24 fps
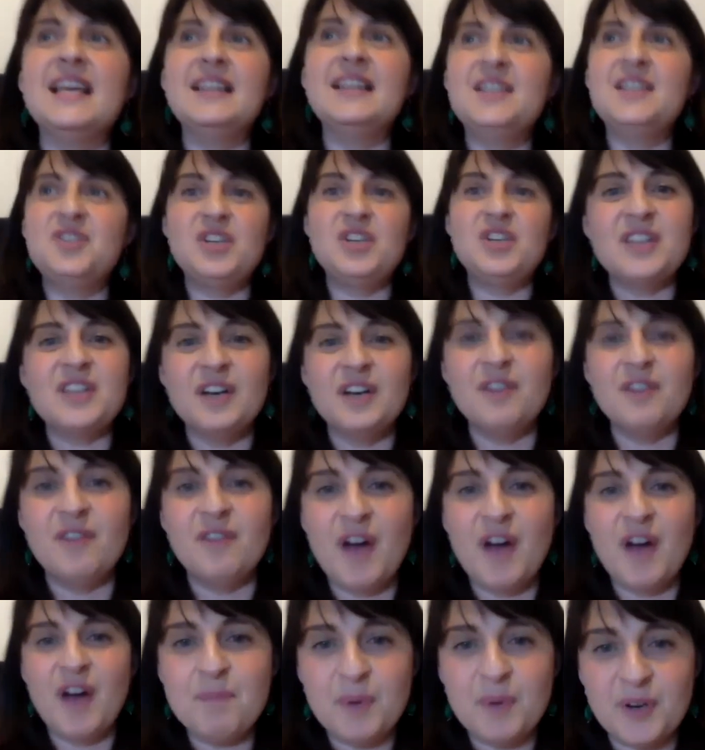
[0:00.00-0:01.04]
that she's going to
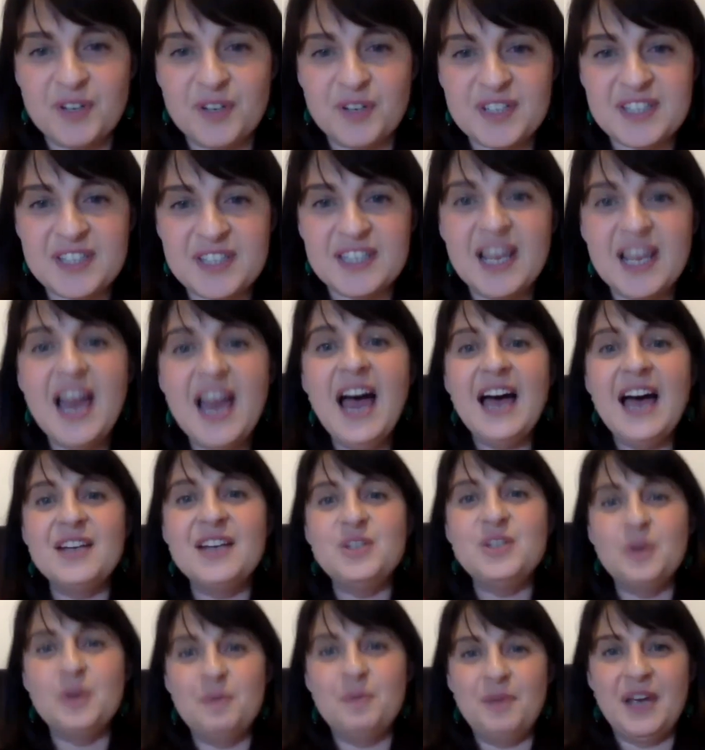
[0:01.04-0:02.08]
write books and do
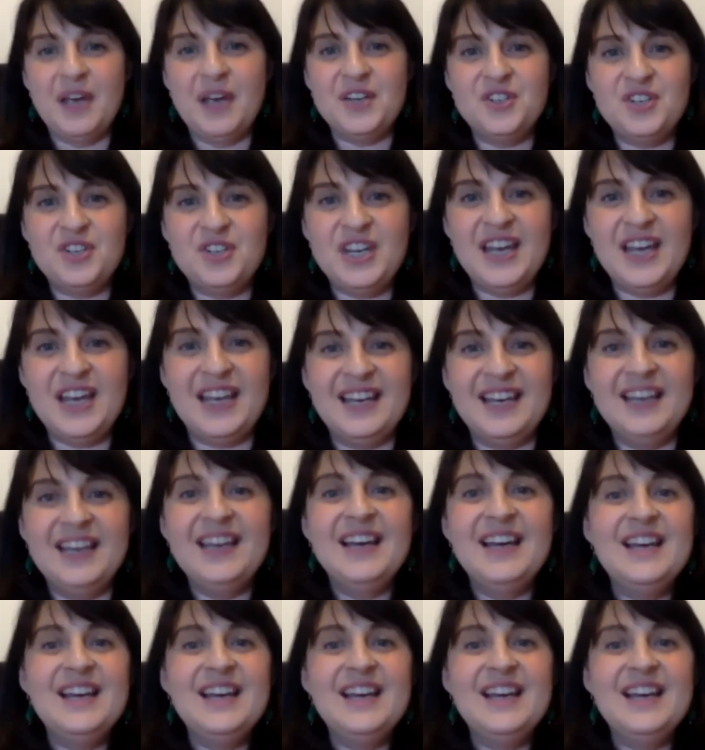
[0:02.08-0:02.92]
a PhD.